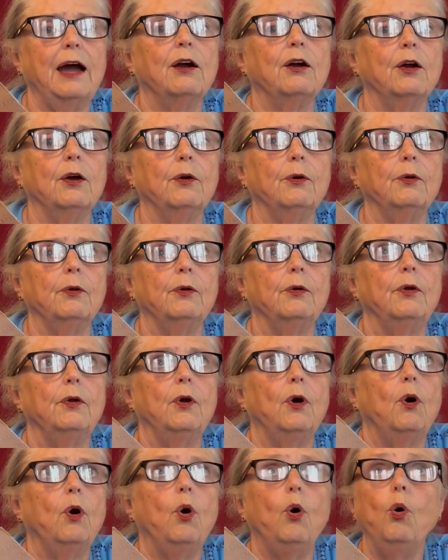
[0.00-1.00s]
our
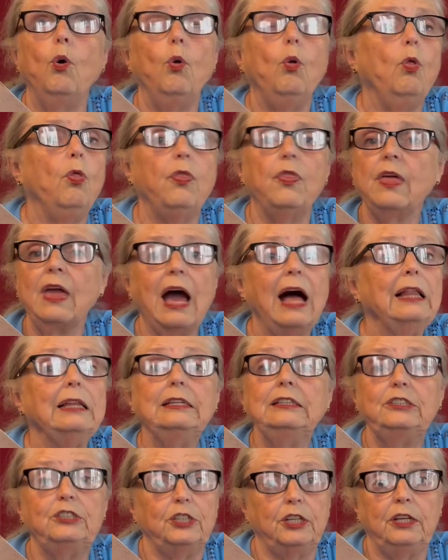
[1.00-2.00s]
whole
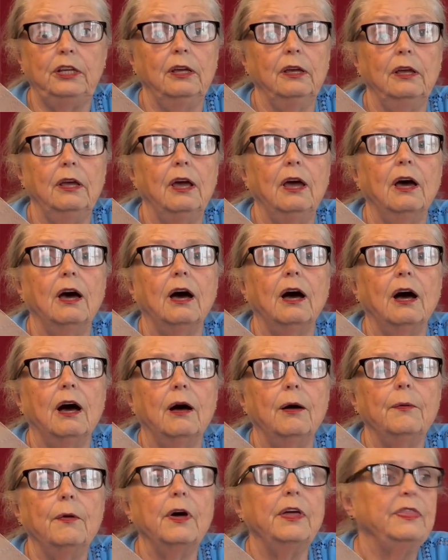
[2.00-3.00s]
theology
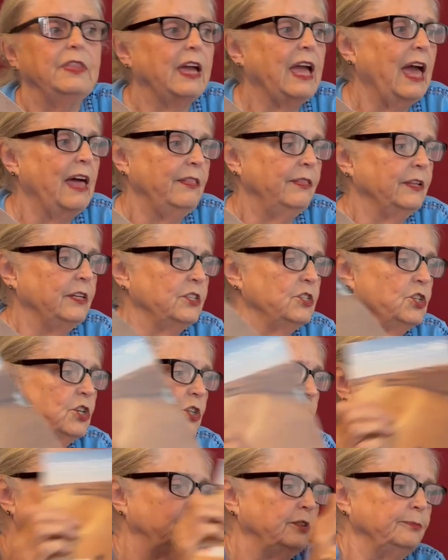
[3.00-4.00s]
in the Catholic
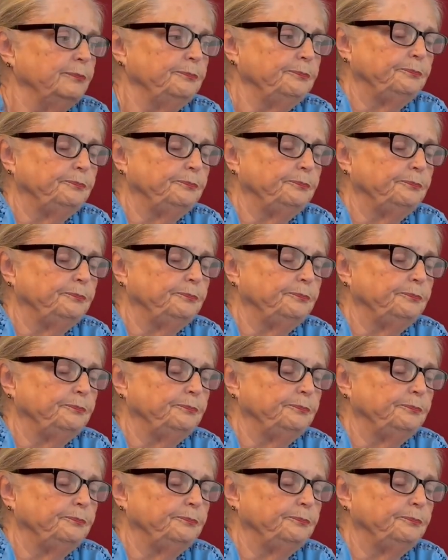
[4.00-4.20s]
Church.